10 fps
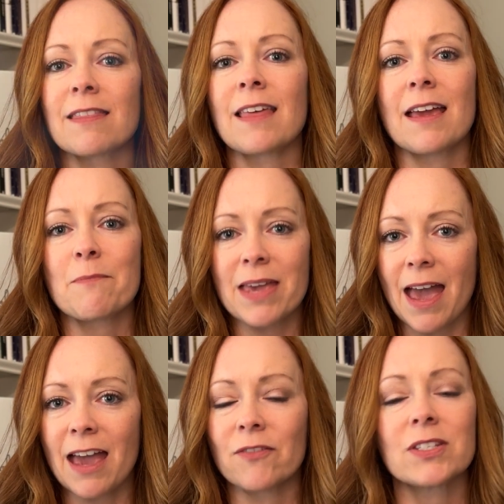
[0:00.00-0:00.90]
they
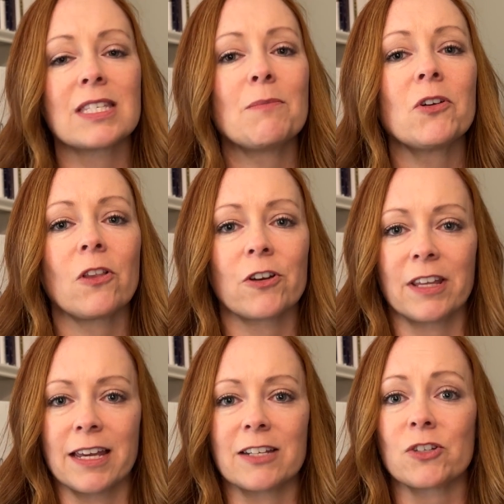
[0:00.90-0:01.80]
behave
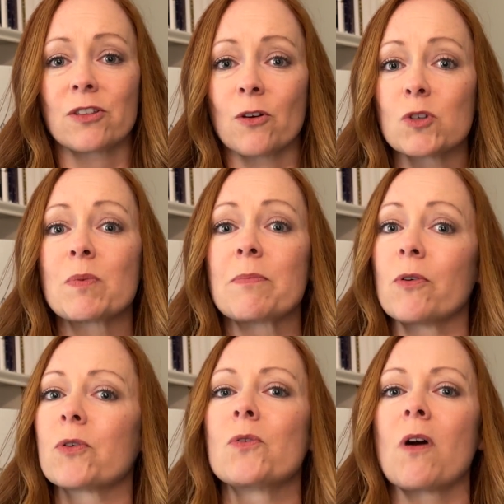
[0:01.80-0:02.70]
similarly to those people
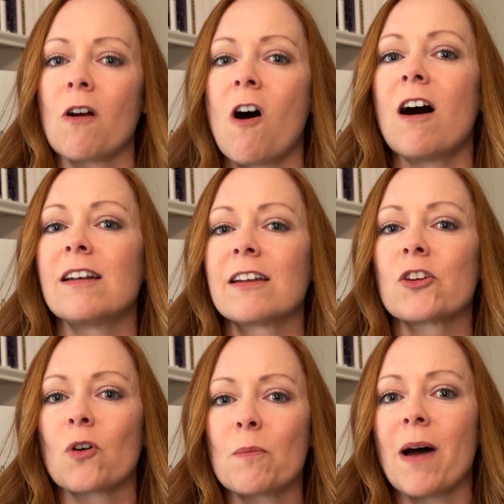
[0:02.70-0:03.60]
who are on
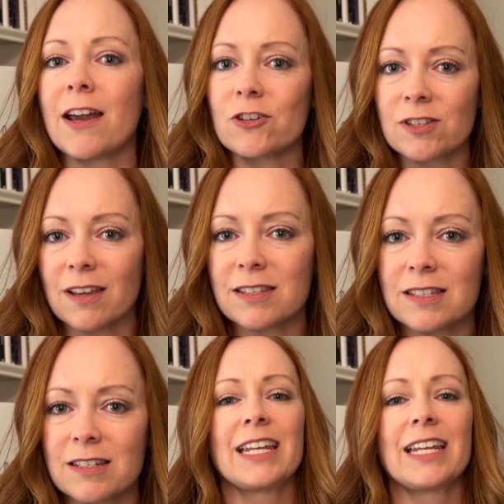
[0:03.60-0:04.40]
your buyers list.